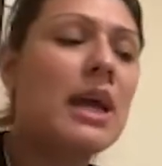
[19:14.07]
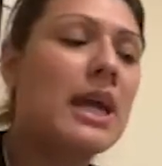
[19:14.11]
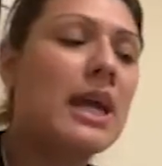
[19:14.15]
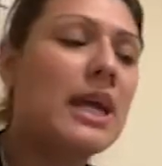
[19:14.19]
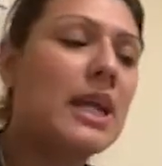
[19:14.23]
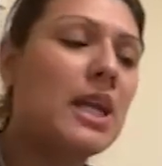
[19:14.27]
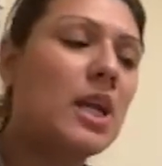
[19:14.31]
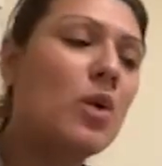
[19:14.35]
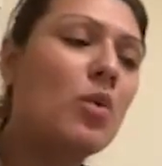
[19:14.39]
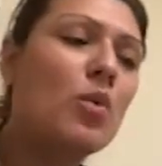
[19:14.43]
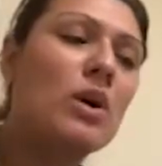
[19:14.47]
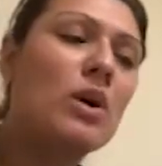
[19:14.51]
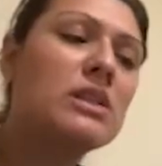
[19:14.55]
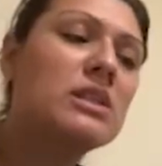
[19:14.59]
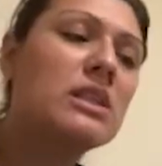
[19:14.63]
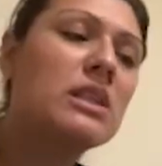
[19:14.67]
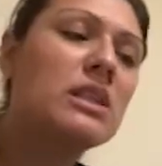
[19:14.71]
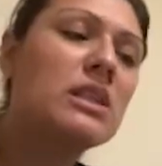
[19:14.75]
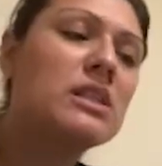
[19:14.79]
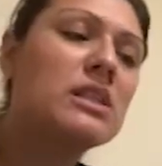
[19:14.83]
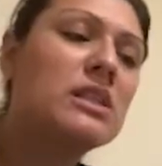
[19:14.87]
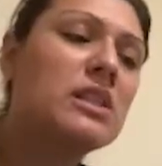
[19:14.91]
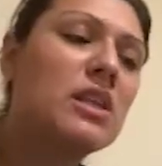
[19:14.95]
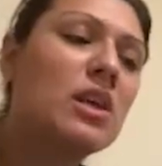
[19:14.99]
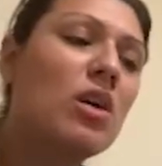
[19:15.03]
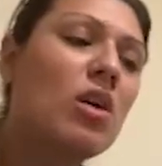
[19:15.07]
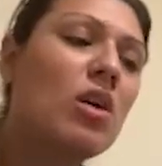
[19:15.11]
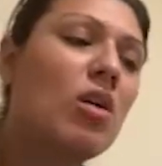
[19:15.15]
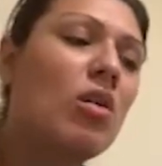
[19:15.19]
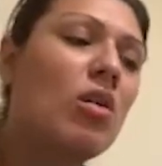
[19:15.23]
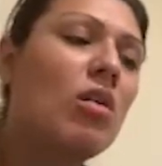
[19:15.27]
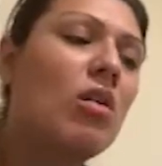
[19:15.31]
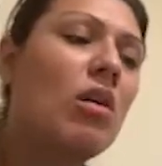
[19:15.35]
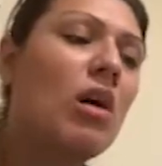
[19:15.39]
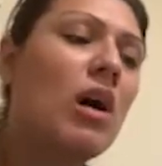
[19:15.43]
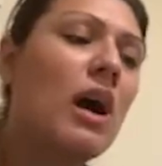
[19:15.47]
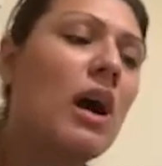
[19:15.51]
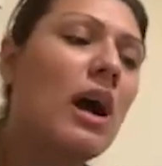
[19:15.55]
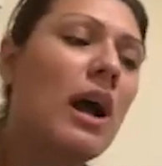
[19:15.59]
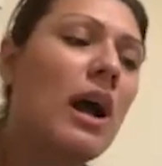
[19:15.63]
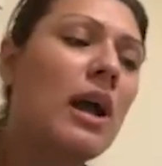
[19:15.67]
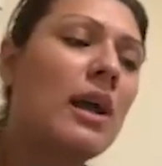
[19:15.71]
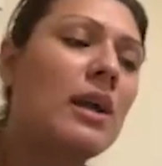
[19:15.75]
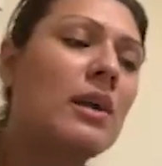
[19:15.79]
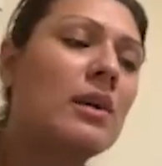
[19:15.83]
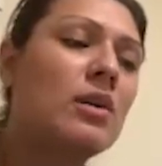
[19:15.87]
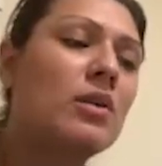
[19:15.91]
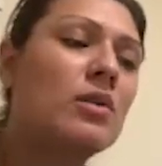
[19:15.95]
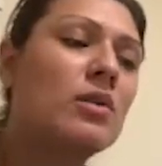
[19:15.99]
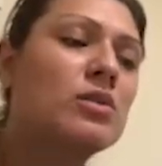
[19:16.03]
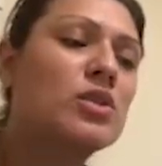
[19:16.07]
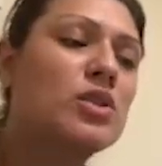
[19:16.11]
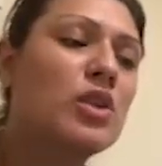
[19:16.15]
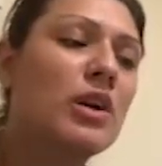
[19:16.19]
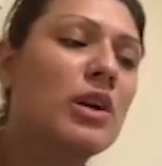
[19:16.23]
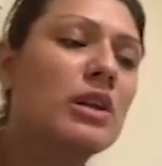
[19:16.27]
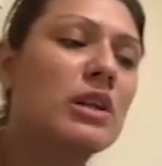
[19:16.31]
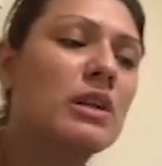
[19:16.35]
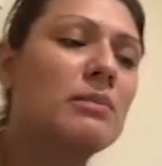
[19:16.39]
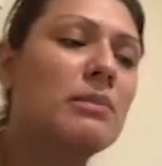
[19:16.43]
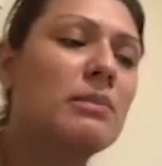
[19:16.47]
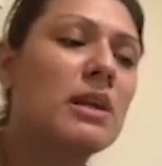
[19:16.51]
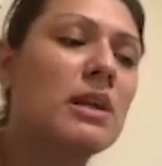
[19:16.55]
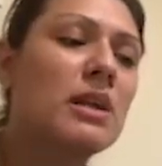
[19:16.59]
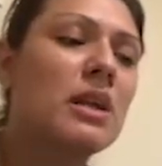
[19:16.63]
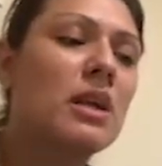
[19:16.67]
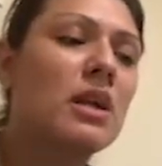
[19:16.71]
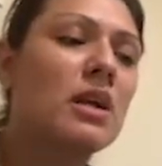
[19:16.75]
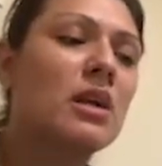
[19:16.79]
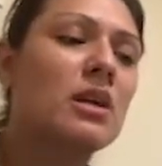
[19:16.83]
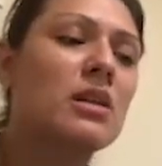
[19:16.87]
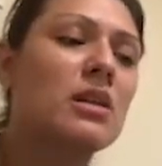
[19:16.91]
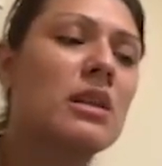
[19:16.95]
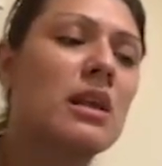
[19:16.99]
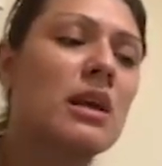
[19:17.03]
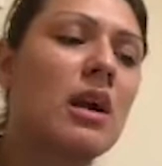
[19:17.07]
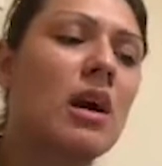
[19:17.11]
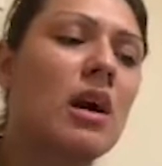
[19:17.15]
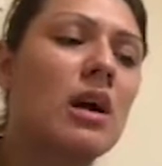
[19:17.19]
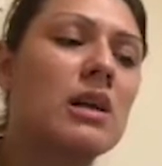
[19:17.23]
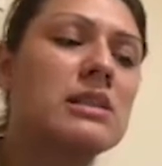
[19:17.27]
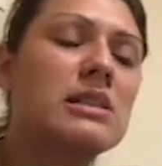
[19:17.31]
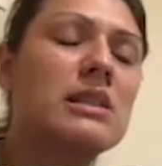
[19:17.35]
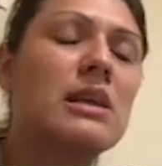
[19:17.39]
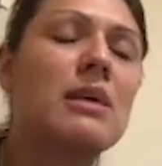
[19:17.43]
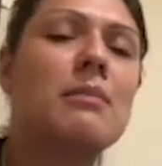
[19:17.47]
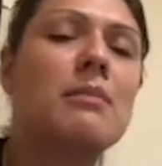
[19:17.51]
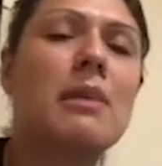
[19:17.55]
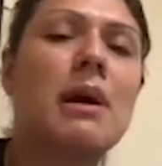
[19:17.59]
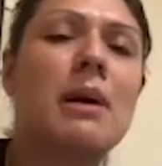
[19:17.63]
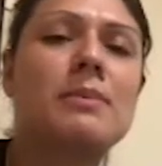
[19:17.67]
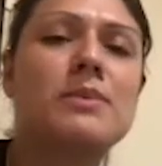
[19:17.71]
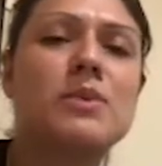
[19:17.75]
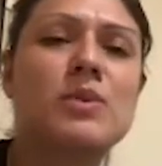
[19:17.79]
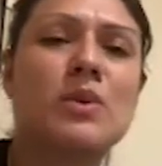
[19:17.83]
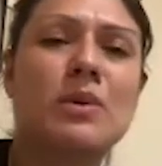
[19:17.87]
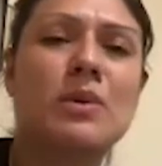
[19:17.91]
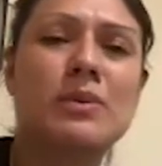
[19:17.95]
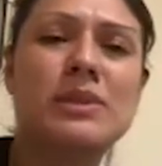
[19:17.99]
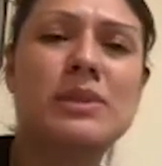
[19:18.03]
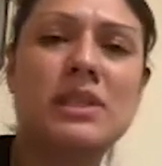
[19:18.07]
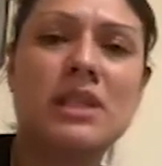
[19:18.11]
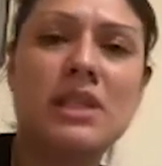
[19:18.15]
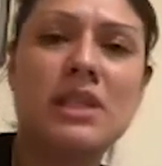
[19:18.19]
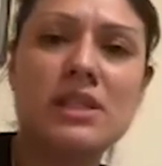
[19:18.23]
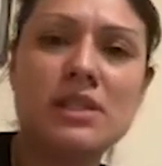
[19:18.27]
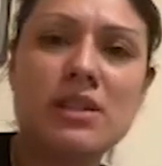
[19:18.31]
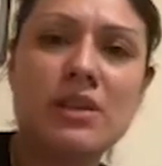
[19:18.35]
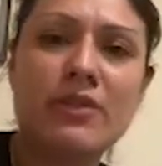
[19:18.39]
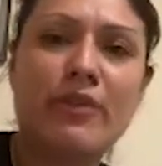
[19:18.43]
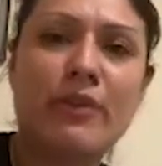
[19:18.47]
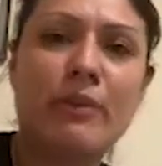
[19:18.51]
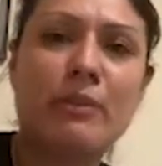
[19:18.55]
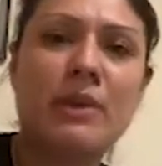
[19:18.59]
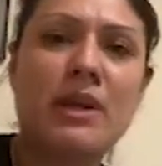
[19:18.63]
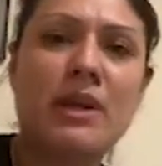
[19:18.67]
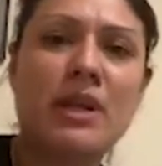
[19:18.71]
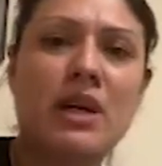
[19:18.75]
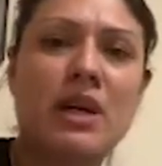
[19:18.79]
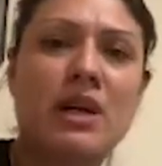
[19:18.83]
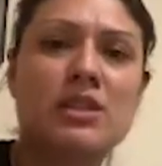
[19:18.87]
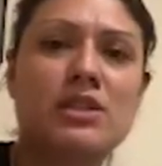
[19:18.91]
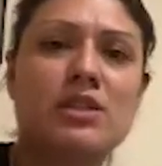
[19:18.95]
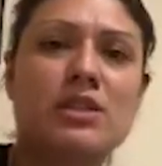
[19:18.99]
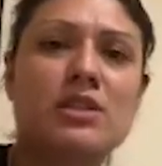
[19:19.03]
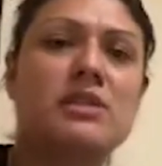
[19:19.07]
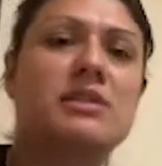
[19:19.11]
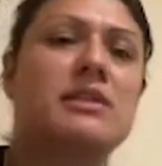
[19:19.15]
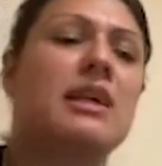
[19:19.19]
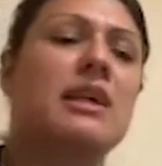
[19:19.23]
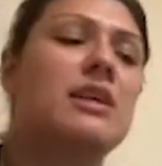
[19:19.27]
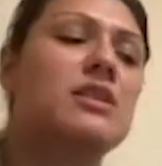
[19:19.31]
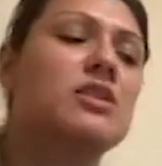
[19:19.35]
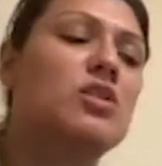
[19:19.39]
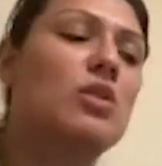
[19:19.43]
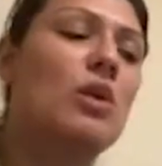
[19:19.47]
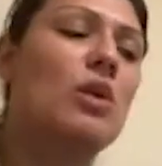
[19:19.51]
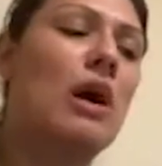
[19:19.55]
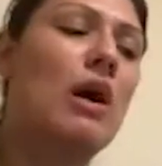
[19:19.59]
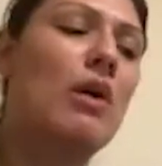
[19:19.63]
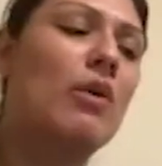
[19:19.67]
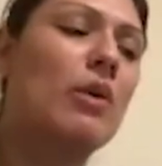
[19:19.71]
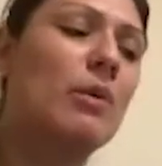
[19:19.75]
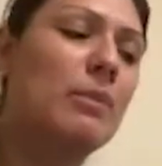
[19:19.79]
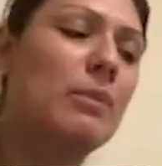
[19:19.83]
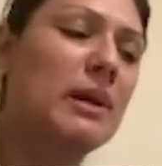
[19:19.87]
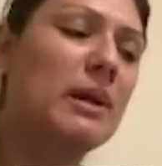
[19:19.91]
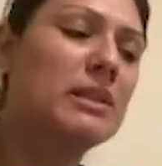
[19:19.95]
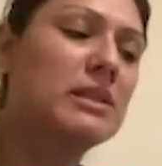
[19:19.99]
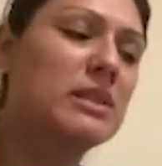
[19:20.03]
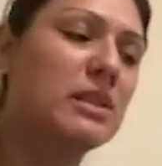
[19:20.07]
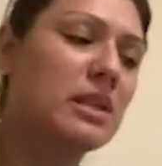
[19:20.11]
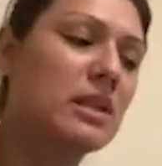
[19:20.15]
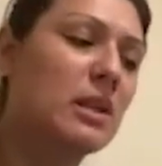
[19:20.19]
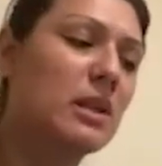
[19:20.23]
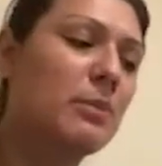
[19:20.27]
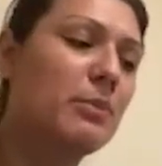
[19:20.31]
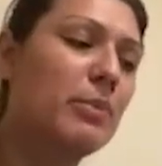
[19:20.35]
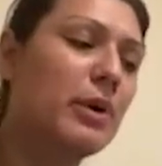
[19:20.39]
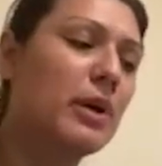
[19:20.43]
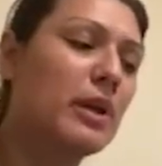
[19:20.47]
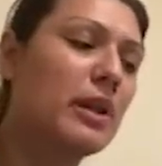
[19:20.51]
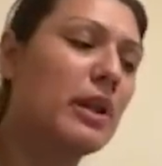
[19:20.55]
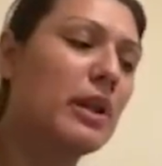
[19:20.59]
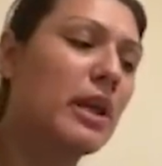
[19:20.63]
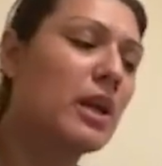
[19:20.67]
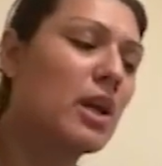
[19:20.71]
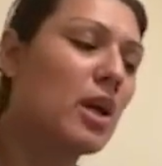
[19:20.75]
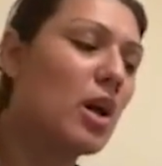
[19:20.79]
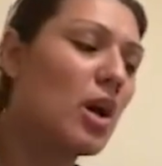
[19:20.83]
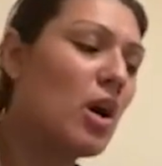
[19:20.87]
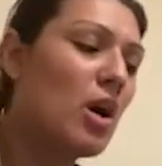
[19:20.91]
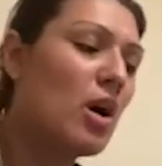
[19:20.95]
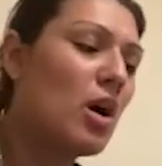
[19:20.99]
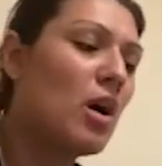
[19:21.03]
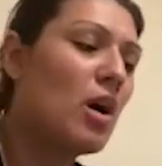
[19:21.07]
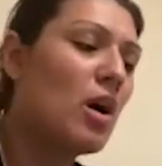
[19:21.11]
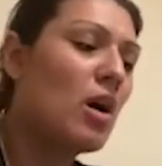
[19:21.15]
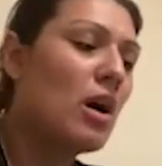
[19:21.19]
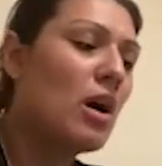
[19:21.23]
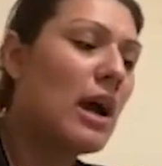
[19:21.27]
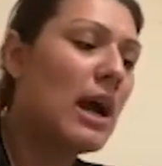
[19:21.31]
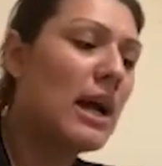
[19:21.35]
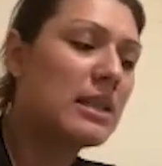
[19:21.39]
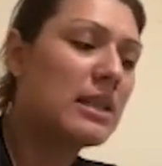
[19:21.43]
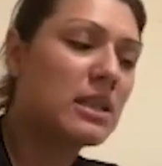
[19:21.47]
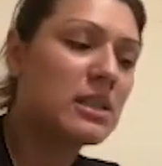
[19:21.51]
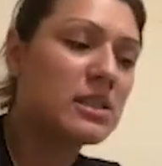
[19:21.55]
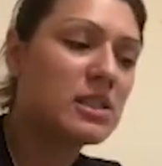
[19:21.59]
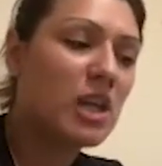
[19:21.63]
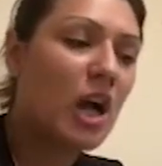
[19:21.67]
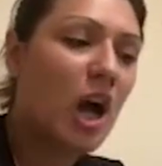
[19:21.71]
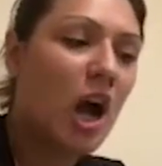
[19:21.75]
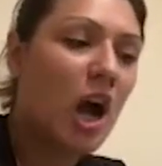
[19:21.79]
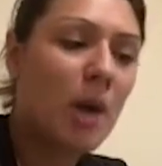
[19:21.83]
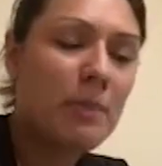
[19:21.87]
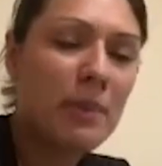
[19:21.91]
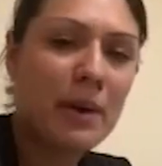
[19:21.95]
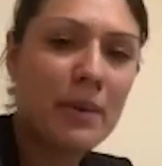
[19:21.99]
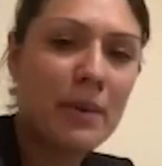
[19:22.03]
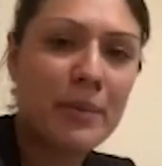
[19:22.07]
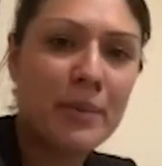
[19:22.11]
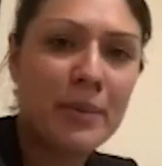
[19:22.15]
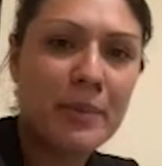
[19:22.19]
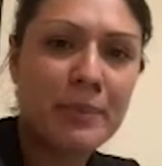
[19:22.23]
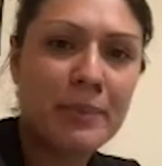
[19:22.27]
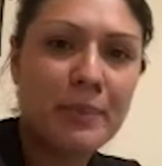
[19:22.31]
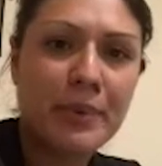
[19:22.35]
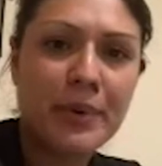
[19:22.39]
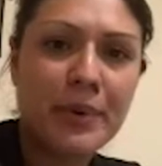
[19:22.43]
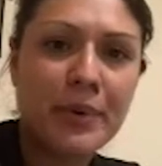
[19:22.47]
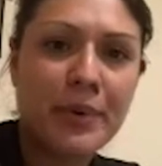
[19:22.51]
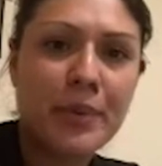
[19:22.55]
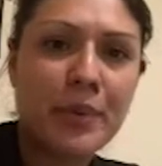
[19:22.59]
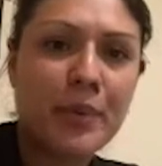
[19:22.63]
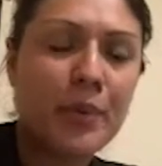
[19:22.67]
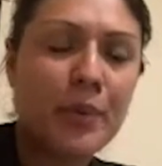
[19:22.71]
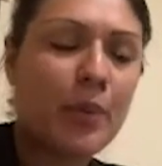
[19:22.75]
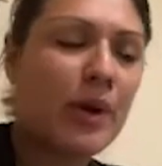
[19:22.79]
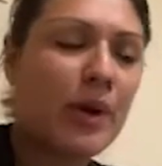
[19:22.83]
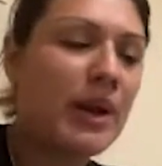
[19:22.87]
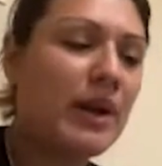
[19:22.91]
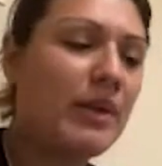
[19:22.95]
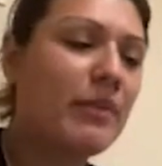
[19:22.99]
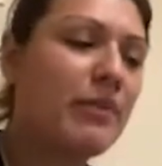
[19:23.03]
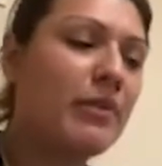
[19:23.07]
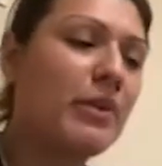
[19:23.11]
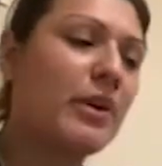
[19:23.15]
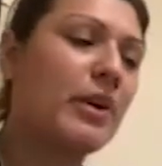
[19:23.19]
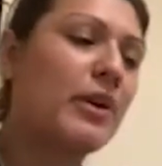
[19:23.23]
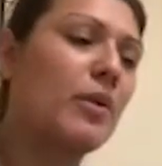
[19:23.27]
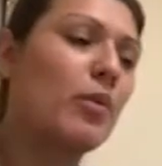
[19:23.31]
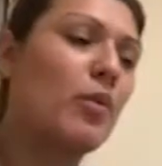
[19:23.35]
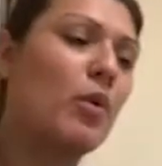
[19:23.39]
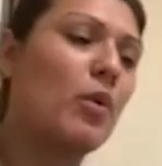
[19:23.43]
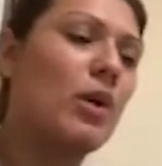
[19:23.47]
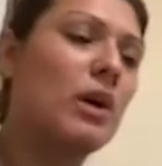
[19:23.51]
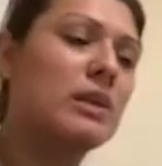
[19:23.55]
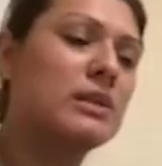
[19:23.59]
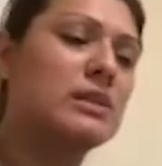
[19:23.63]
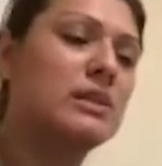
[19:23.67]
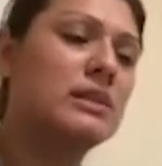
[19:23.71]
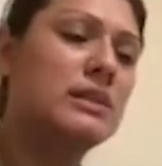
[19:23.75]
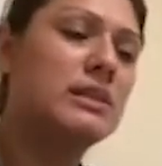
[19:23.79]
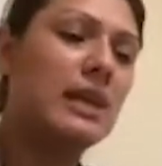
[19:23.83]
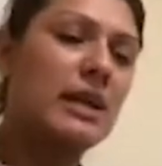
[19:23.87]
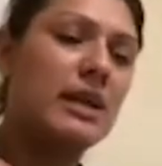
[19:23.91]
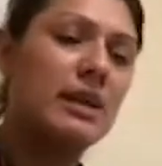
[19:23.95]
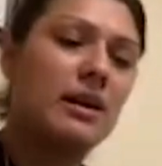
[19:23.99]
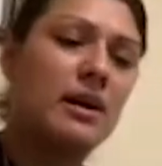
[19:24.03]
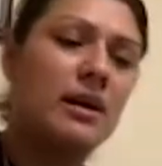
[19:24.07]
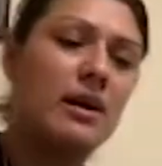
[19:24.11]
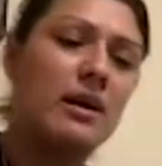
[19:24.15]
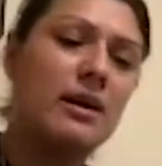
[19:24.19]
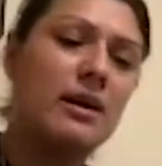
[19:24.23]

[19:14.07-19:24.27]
And it wasn't until I started making the concept maps where it was easier for me to understand. So I would basically put, like, at the top, I would put whatever it was that